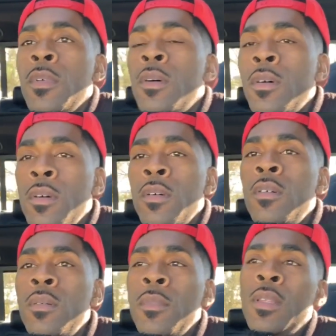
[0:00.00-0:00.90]

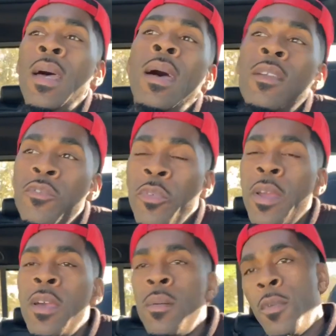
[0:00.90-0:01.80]
Um, a Dodge
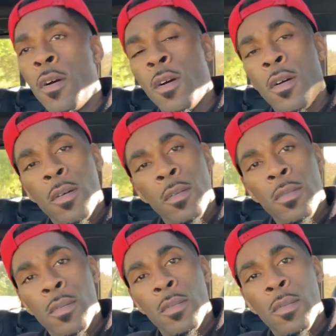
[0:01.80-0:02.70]
Ram, or
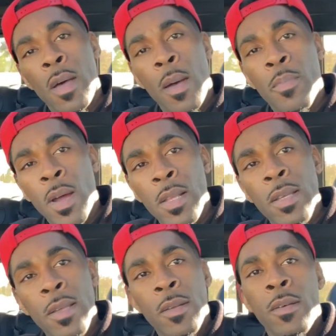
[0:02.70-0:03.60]
I'll probably
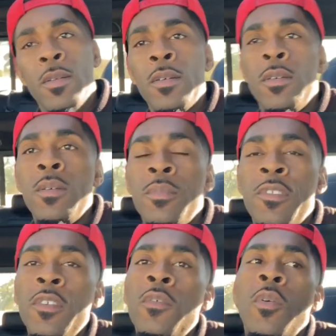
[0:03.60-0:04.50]
get a um,
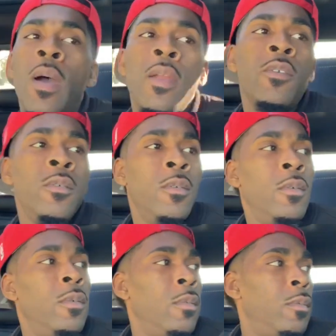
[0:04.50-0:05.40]
Silverado.
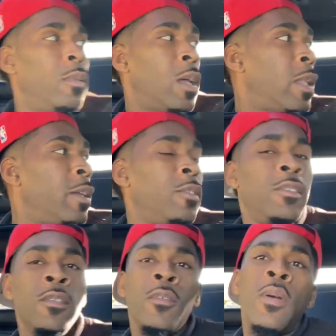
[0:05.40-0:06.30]
I like the
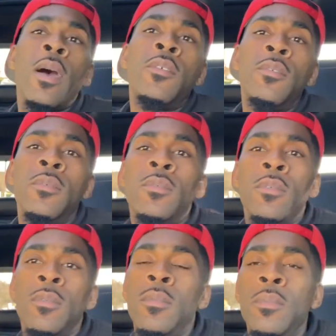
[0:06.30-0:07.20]

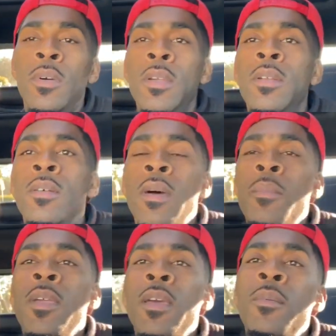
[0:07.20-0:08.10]
Silverados. But it'll, I
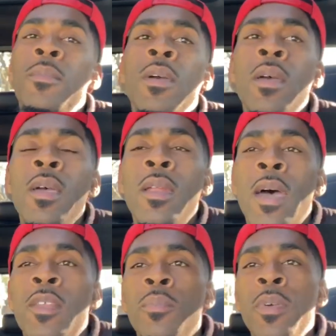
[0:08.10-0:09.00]
mean, it'll, it'll
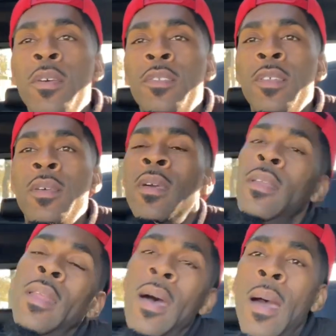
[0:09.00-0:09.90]
have to be a, C
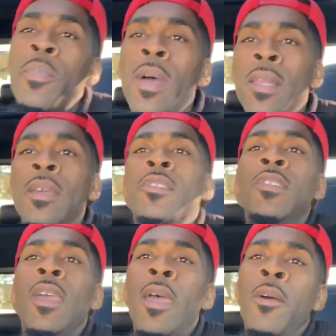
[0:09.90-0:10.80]
nah, I'll probably get a
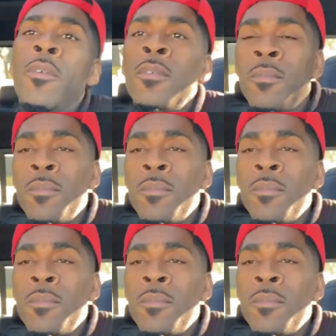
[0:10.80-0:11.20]
Sierra.